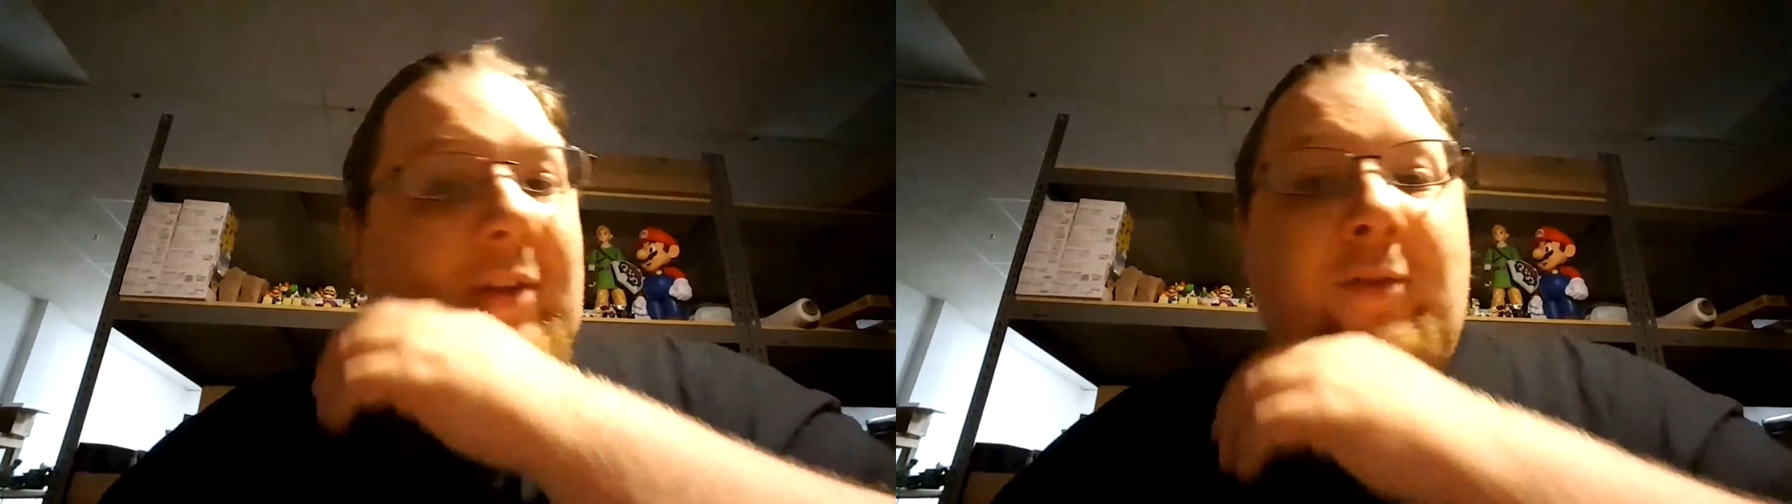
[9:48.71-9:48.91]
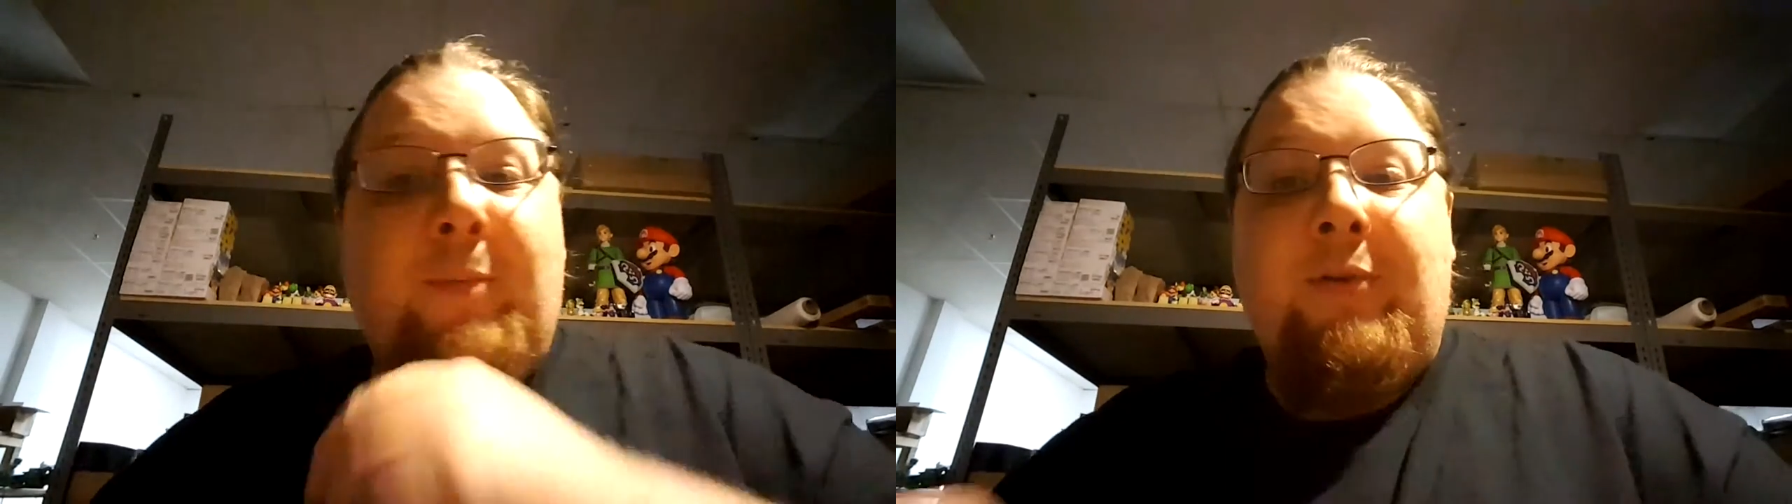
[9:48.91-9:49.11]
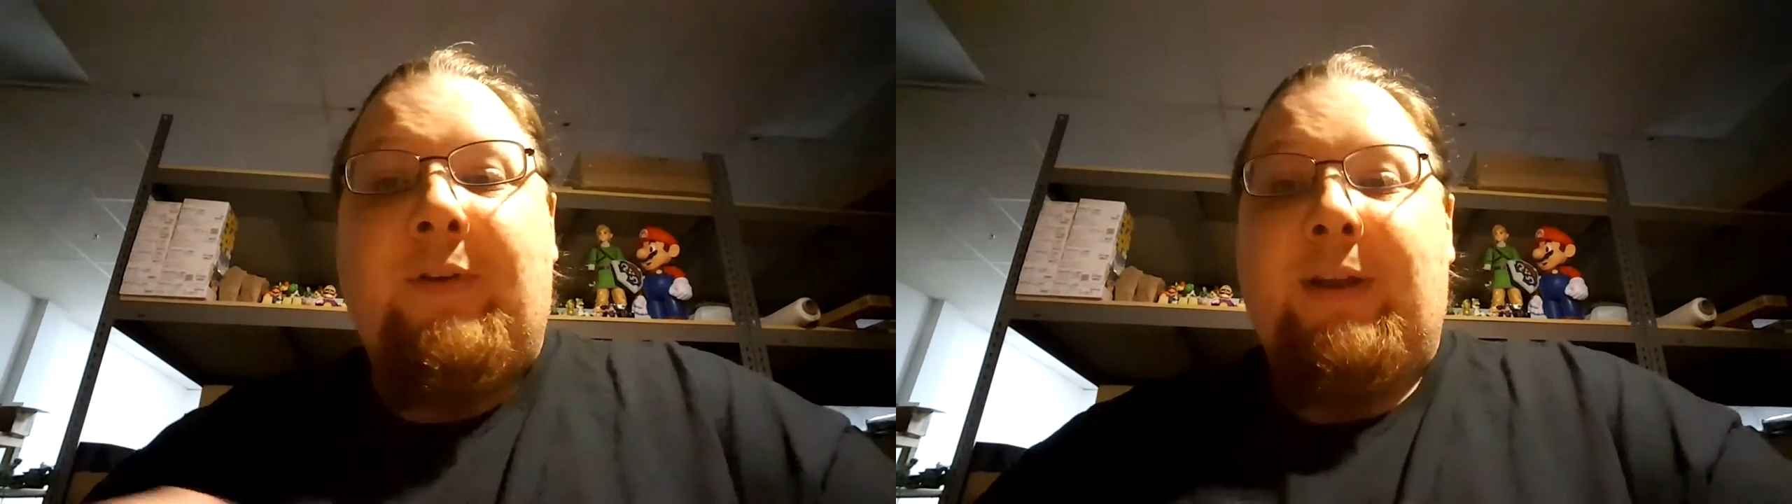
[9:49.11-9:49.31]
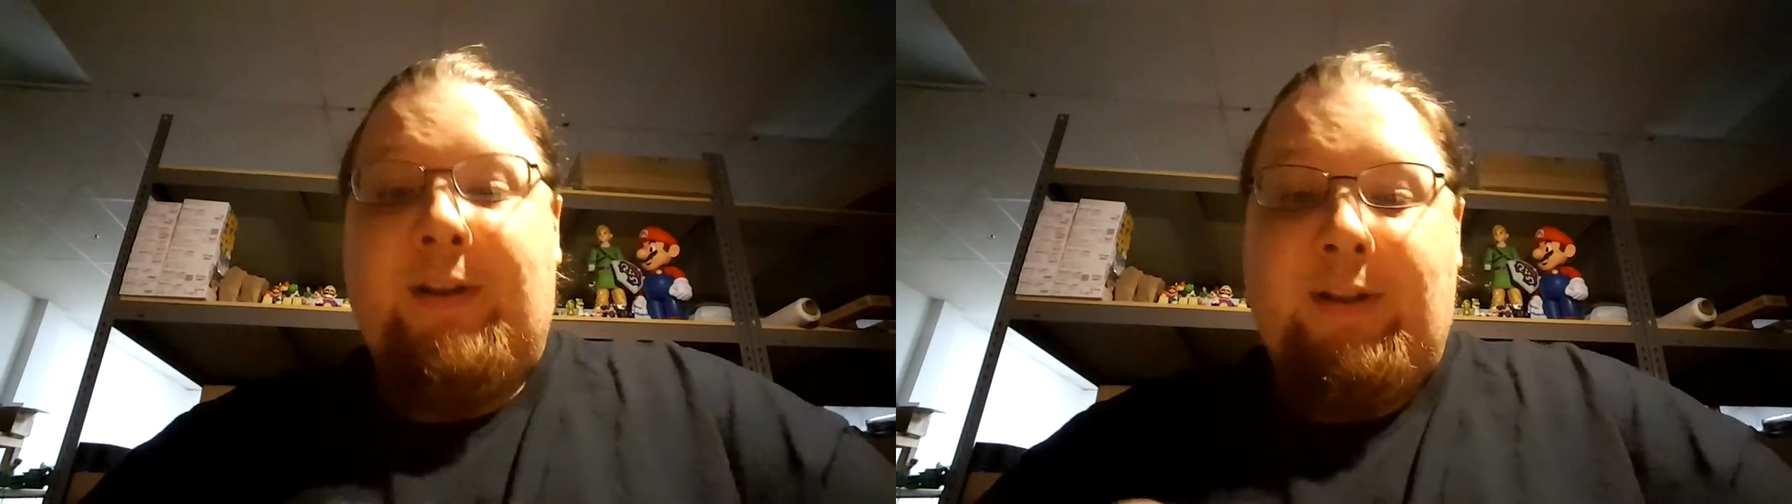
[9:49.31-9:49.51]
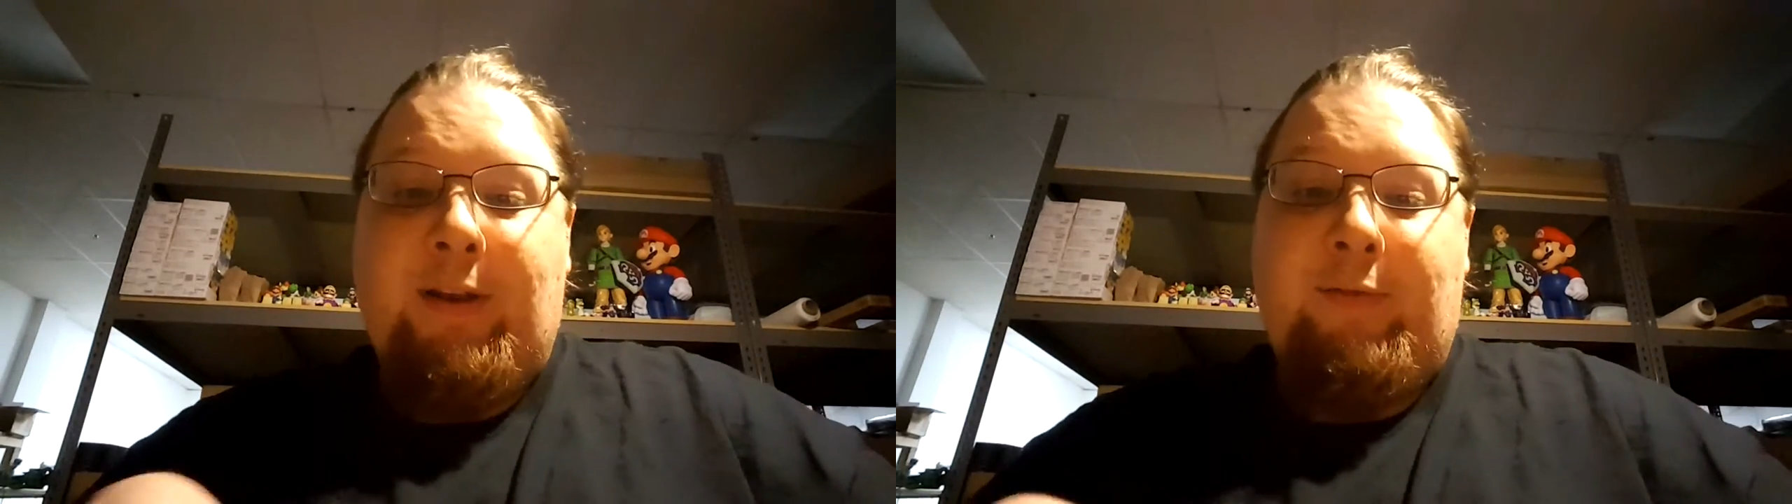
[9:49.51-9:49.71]
I suppose I could
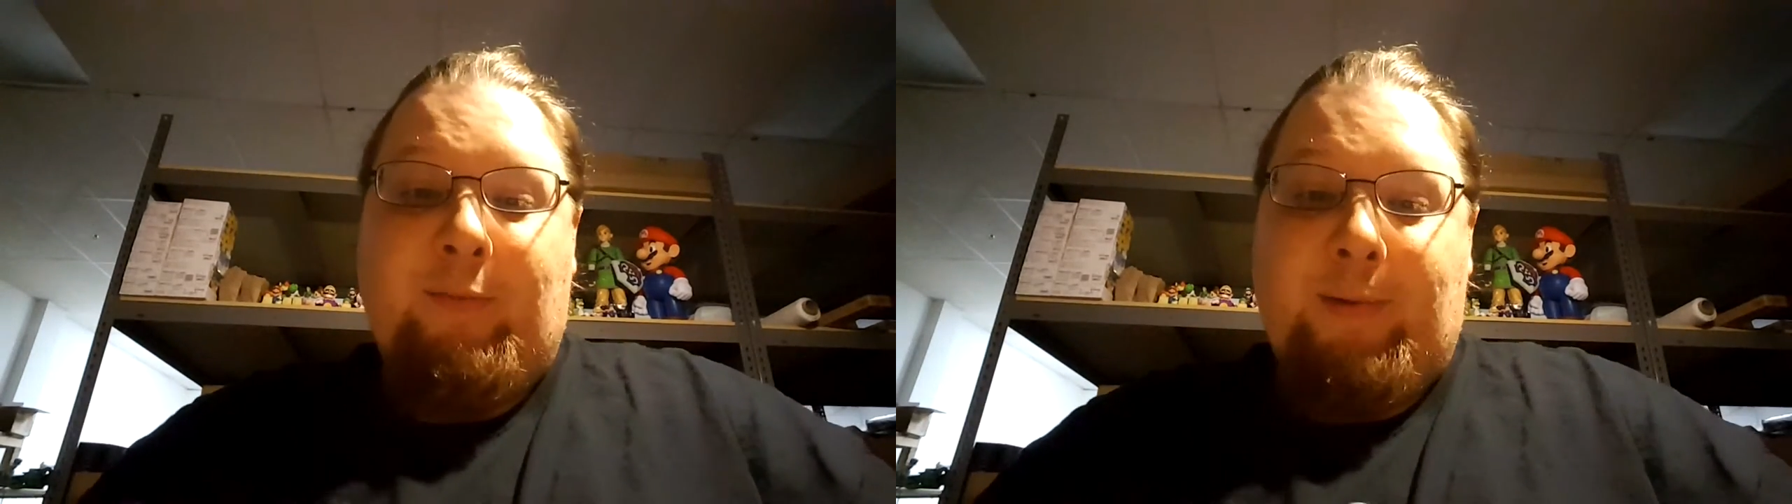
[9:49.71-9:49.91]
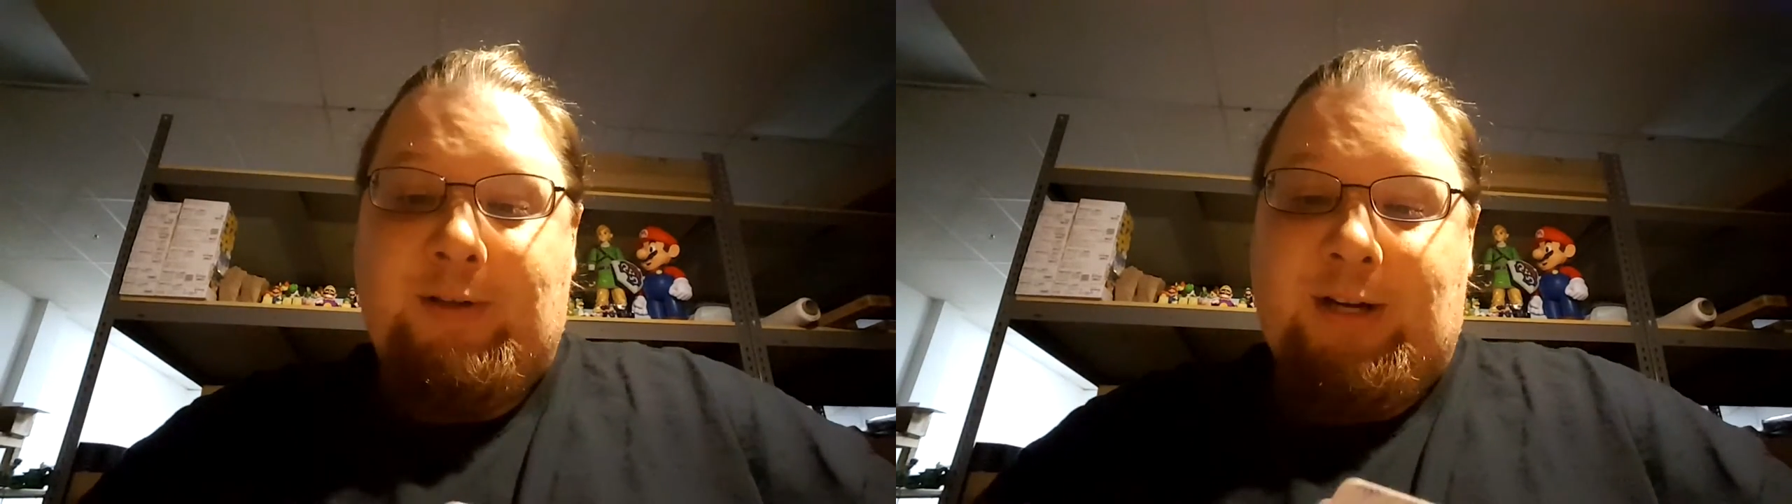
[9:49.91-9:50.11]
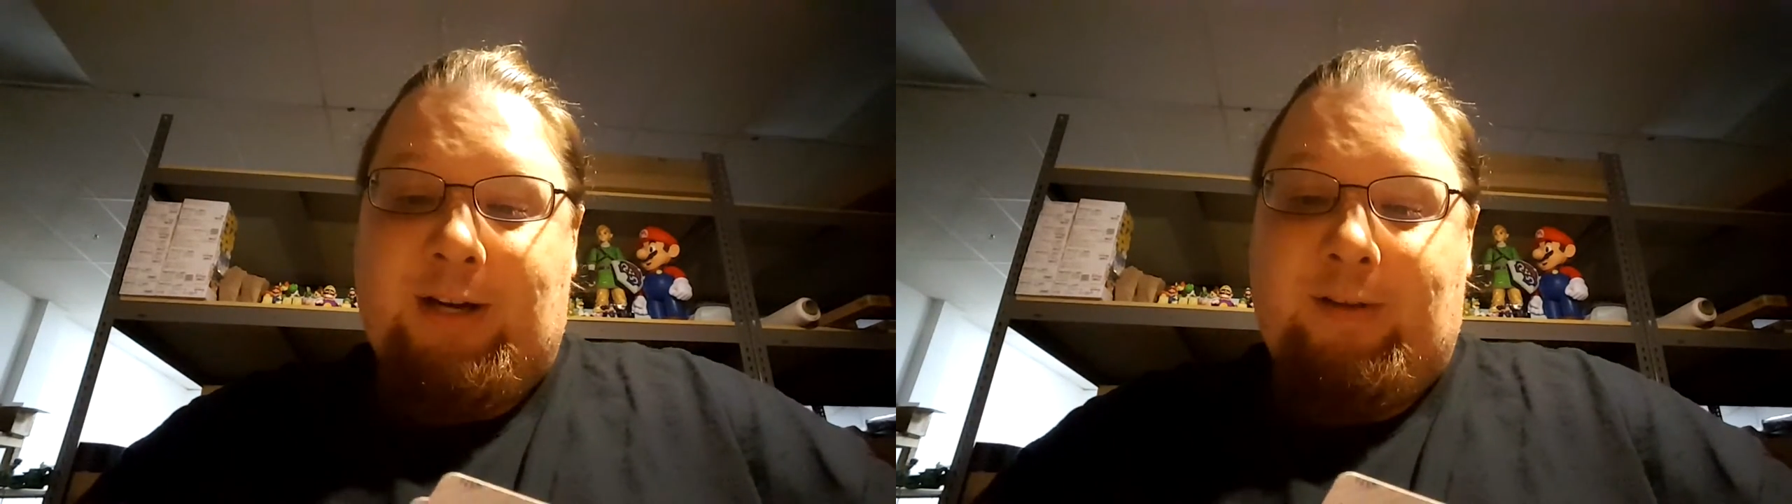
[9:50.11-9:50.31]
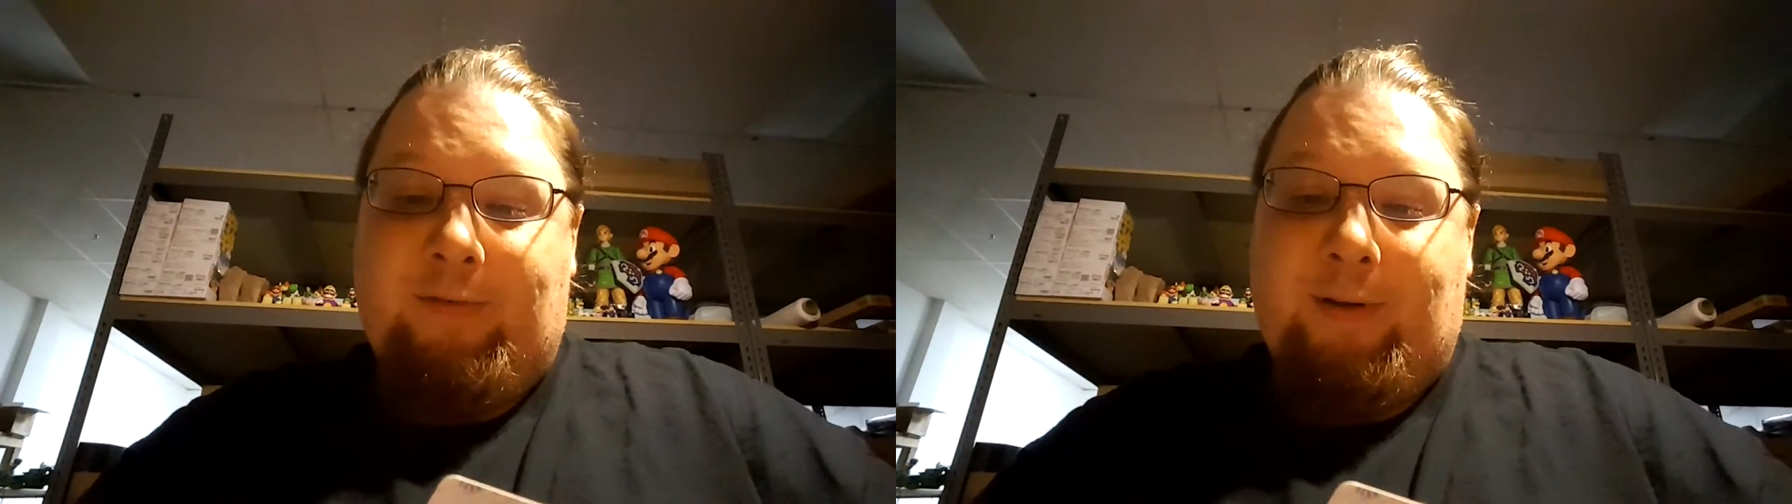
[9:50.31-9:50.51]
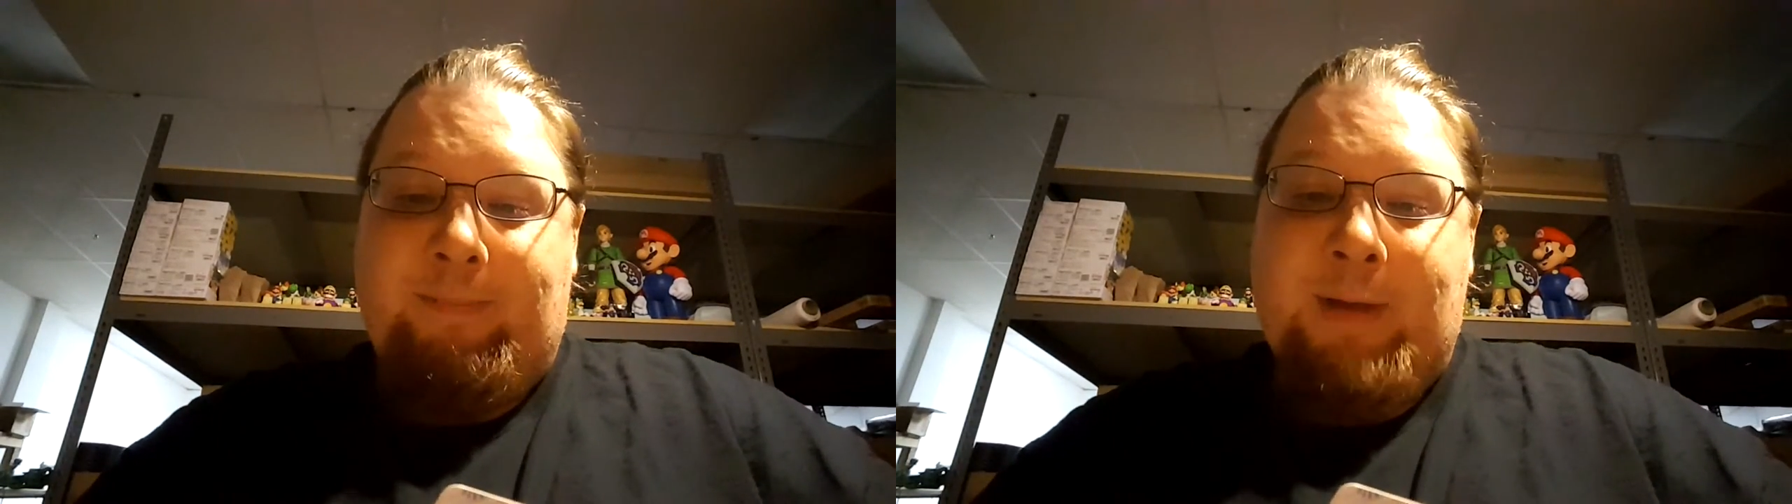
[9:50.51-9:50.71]
delete it from my channel if
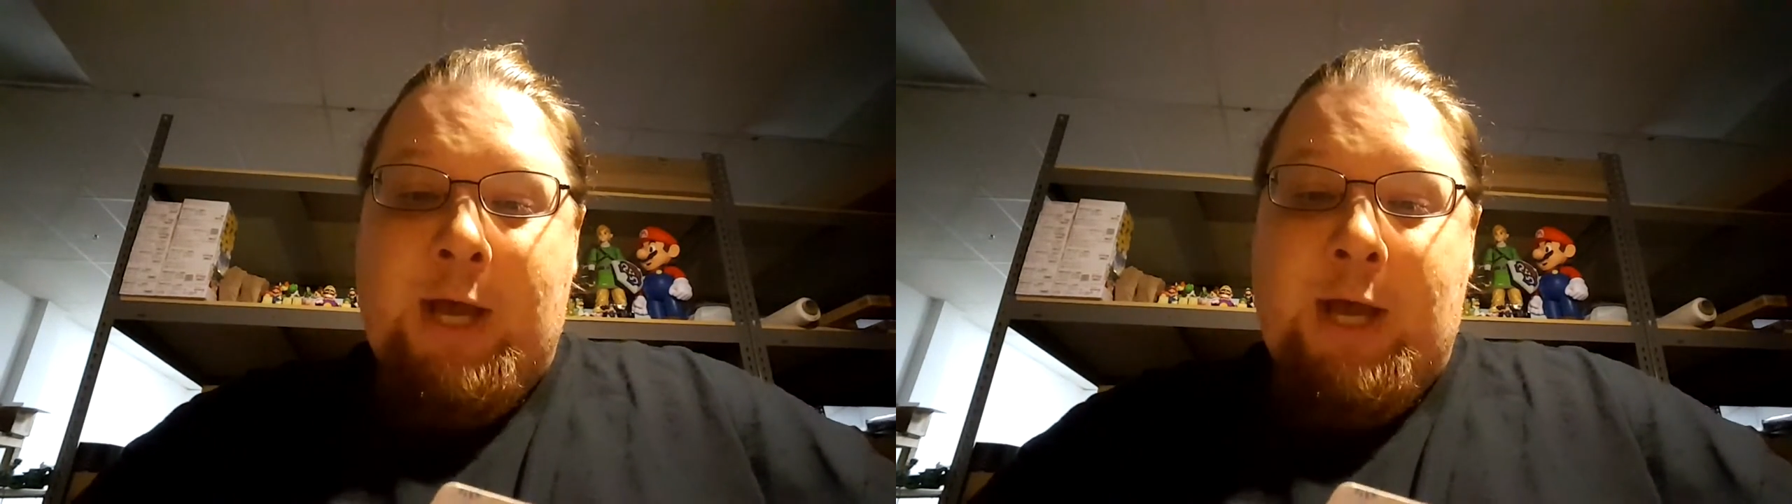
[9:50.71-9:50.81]
I'm